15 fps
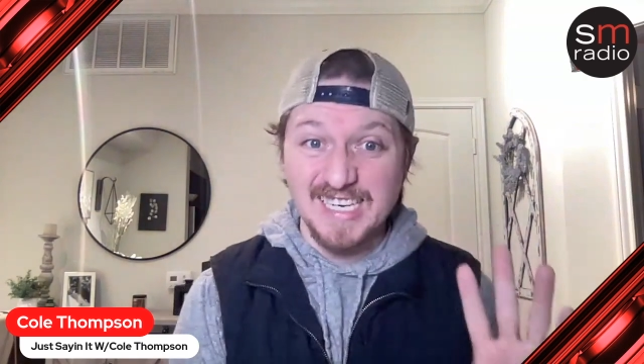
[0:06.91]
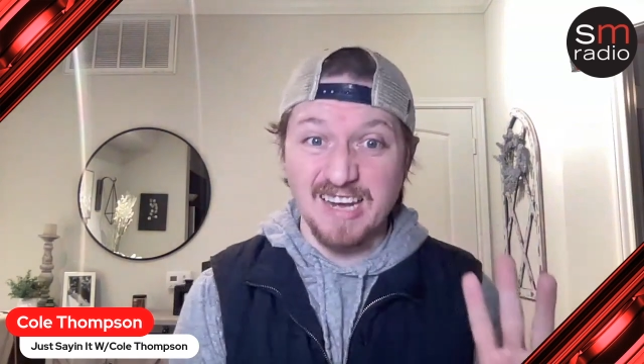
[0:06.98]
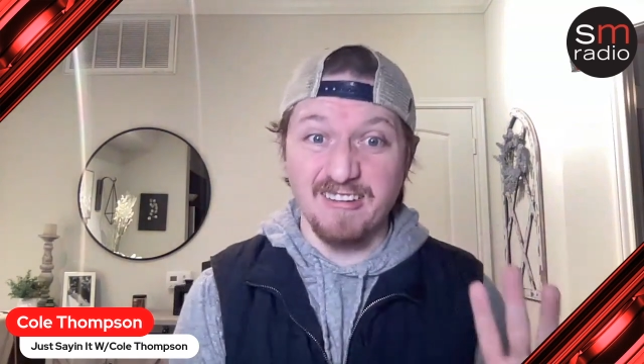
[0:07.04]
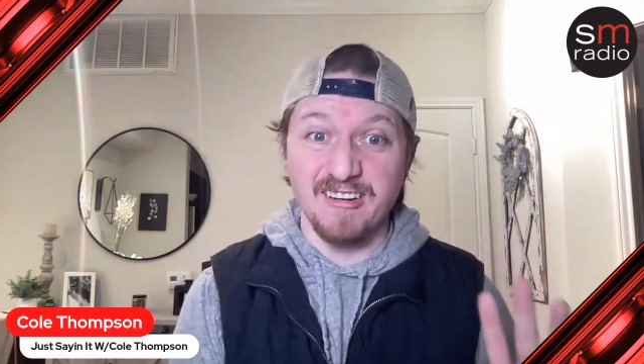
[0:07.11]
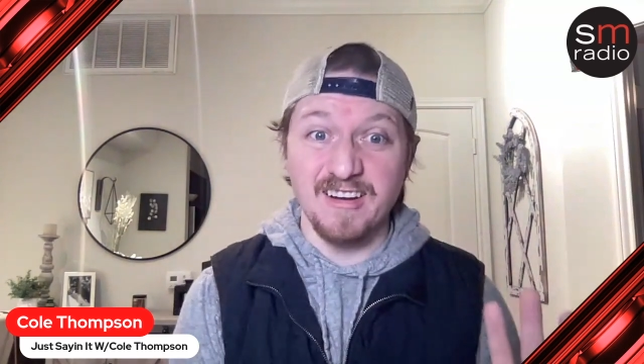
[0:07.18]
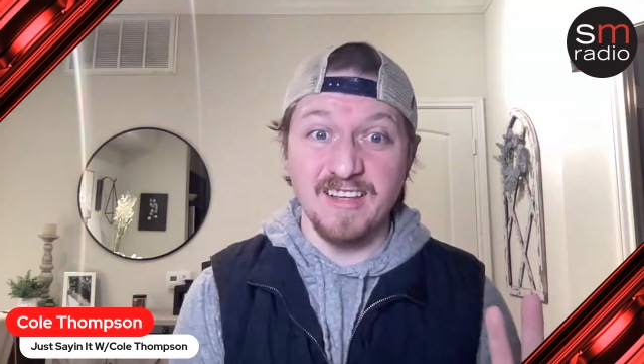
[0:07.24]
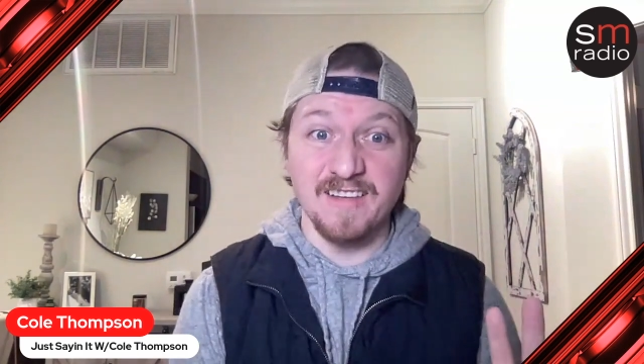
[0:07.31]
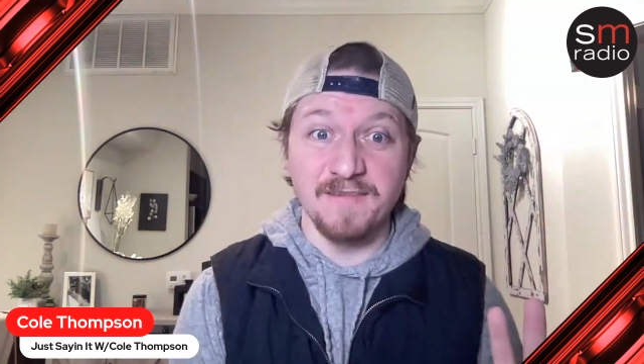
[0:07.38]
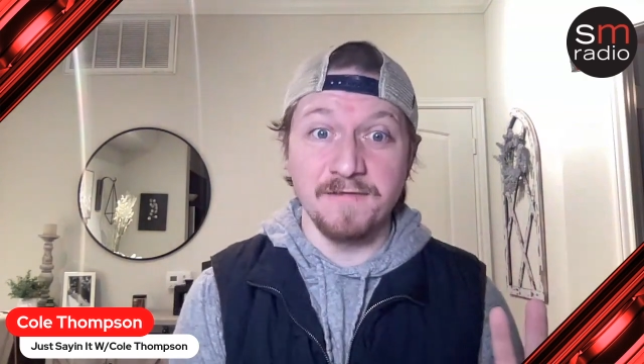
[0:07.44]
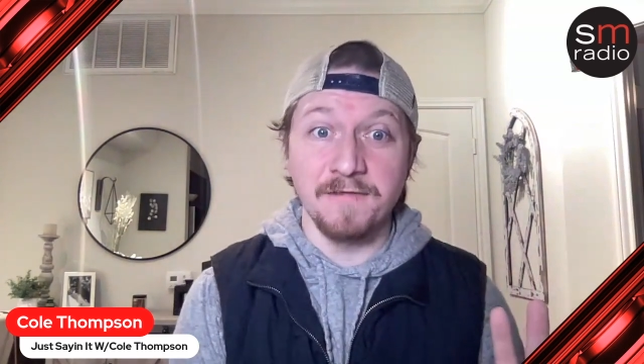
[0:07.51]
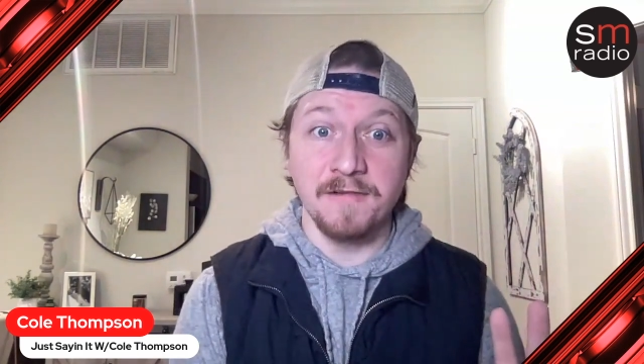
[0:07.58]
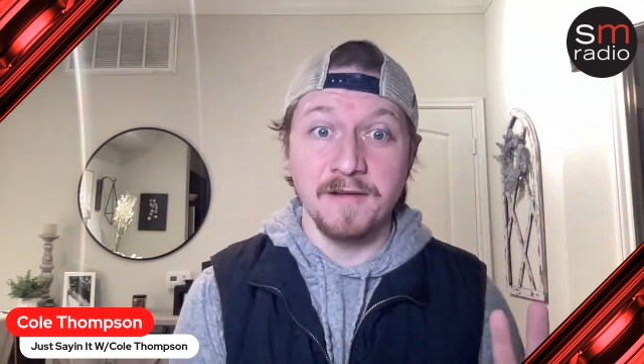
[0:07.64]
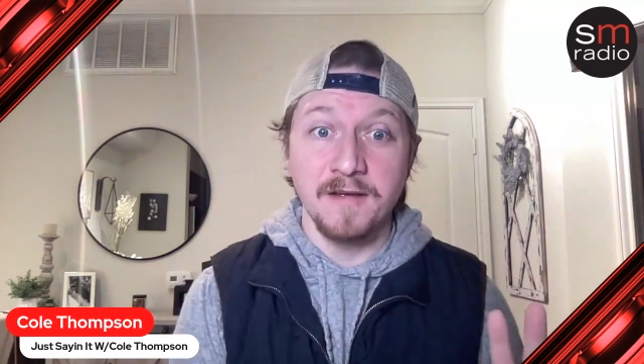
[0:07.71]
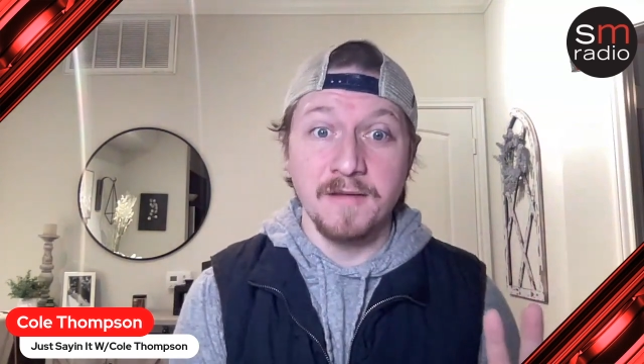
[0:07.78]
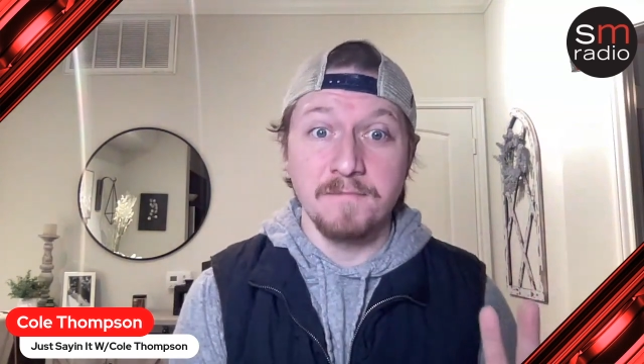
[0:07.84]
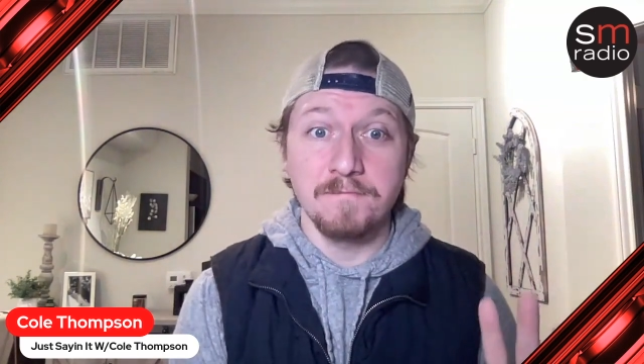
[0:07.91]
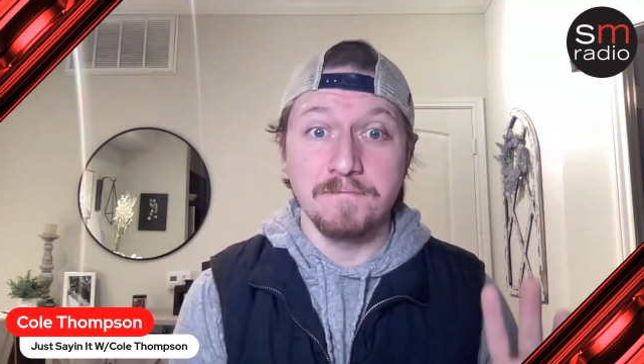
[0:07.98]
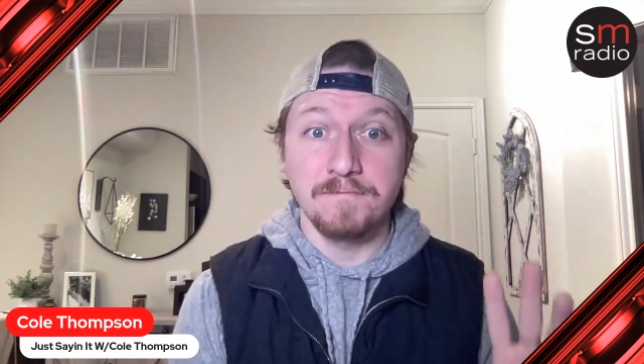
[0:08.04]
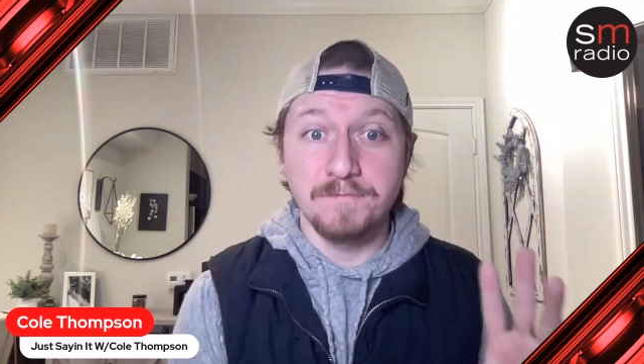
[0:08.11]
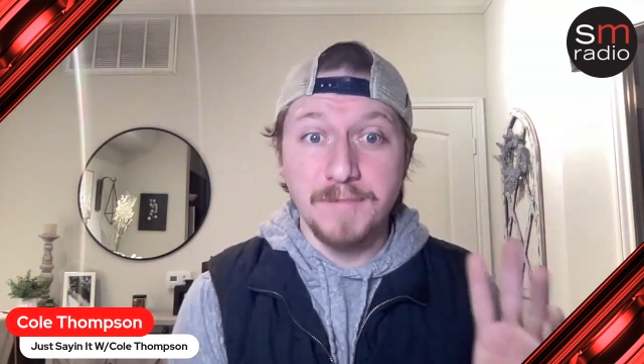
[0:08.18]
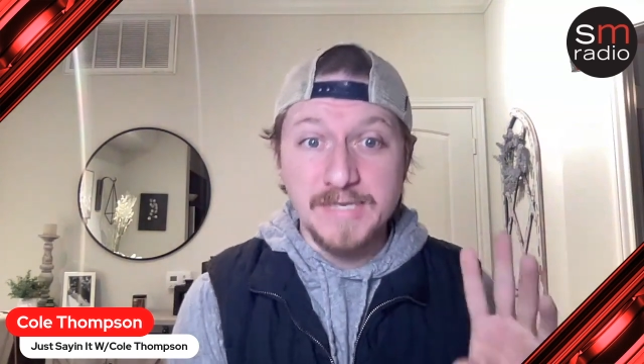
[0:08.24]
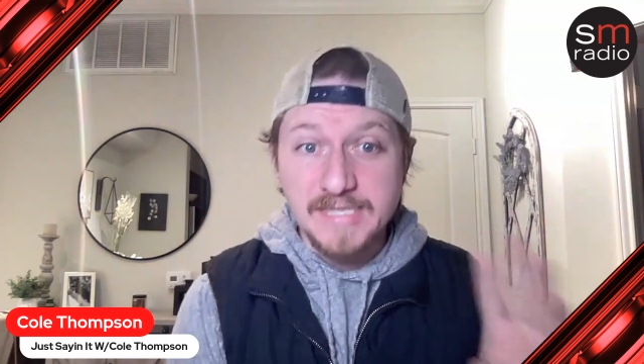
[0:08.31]
narrative
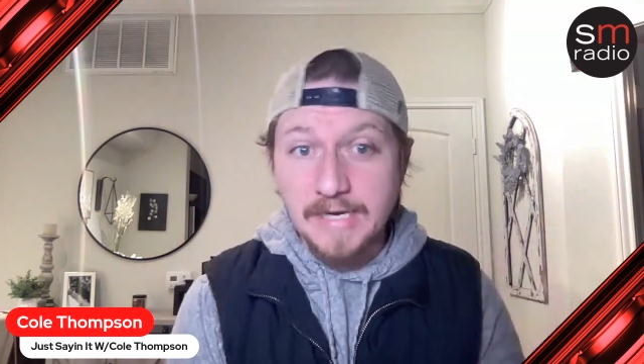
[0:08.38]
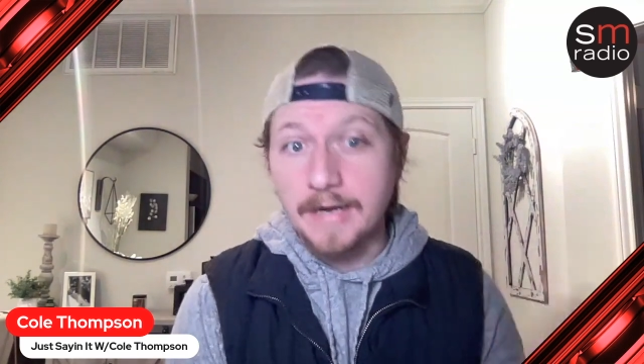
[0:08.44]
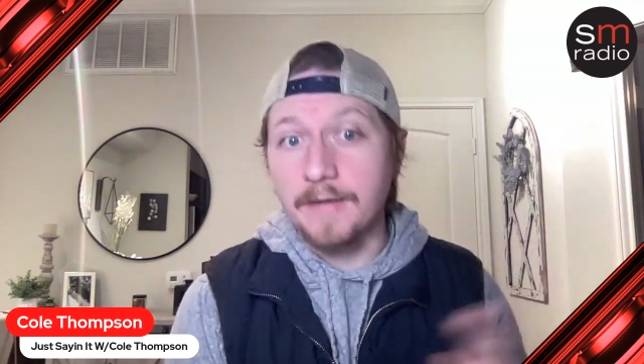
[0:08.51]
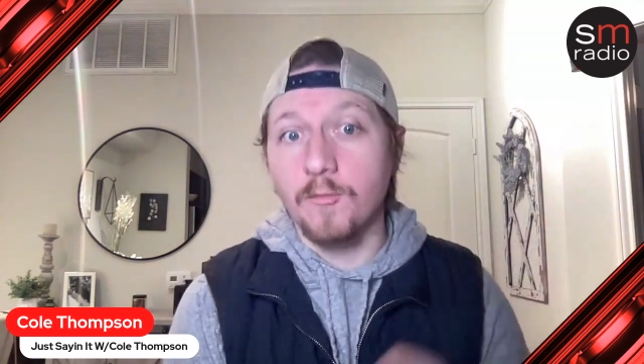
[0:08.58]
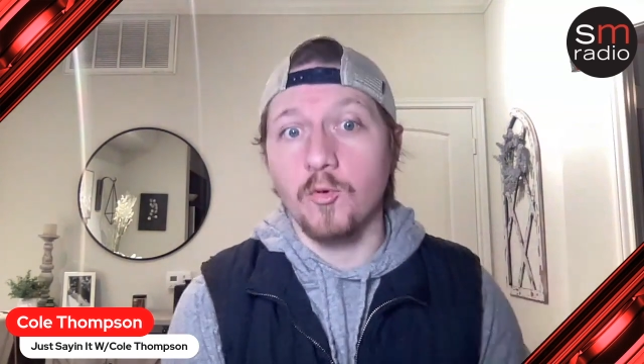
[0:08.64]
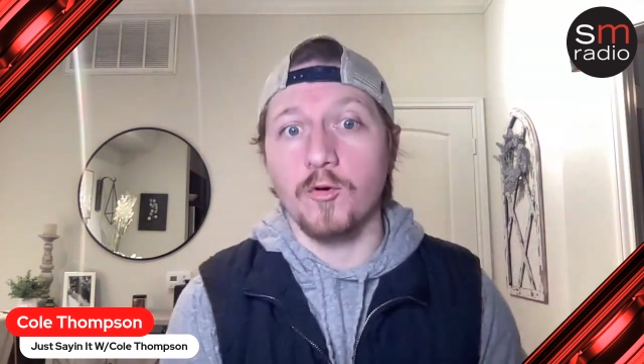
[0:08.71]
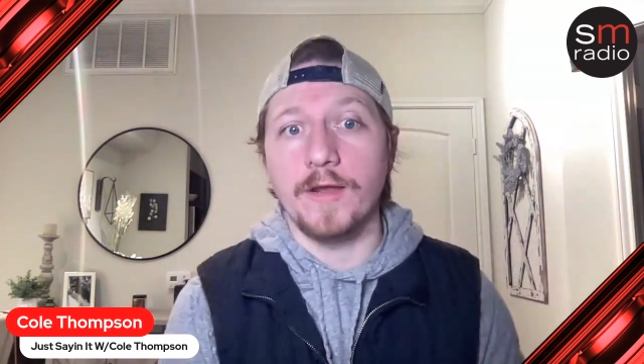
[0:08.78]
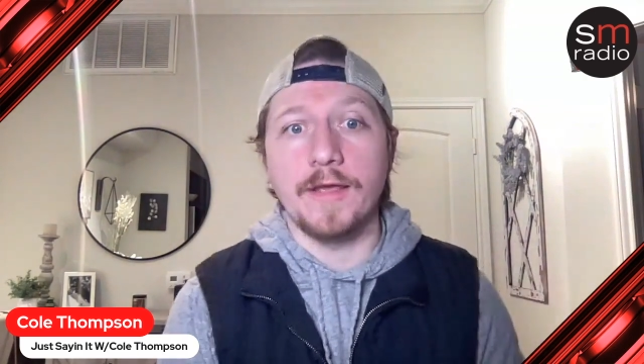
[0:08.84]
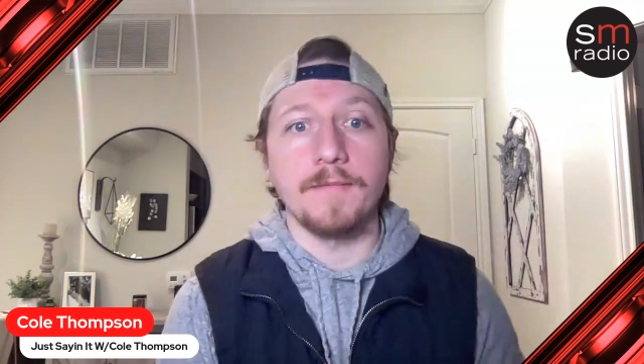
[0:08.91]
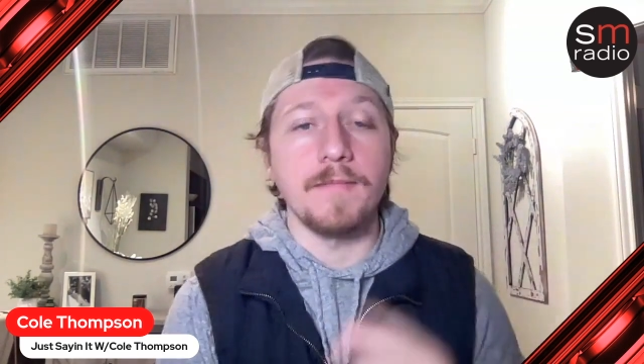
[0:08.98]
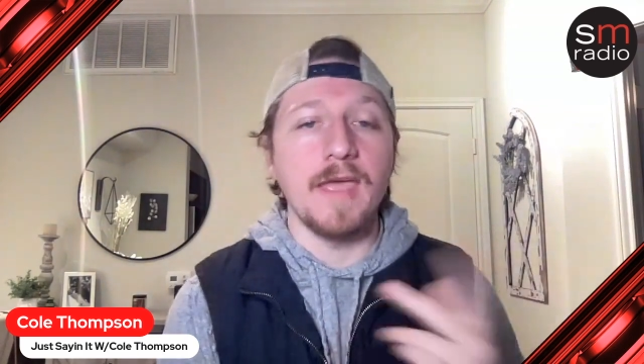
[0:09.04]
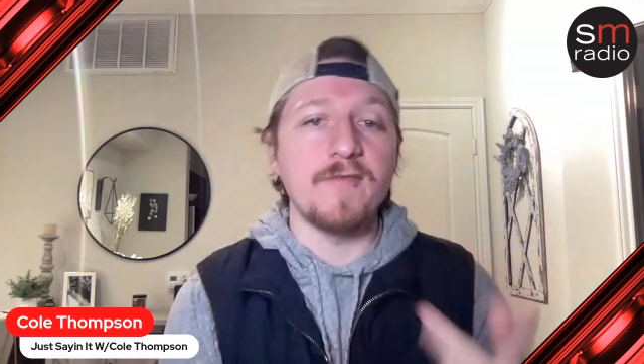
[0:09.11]
by Sunday morning?